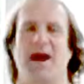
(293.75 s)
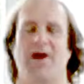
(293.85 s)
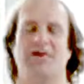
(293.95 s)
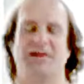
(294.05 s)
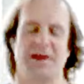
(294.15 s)

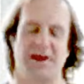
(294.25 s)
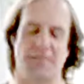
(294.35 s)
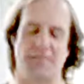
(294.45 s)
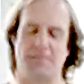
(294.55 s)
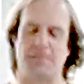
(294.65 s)
I was in
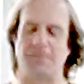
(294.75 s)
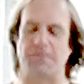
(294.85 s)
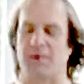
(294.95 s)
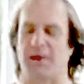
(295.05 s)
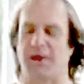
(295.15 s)

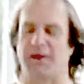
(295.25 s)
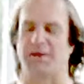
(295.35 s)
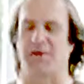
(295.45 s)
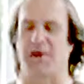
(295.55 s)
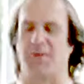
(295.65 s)
like
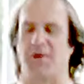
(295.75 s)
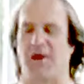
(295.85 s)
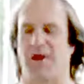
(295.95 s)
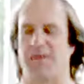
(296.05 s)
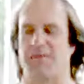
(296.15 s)
a dorm
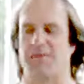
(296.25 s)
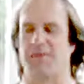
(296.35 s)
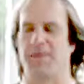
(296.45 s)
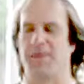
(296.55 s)
or a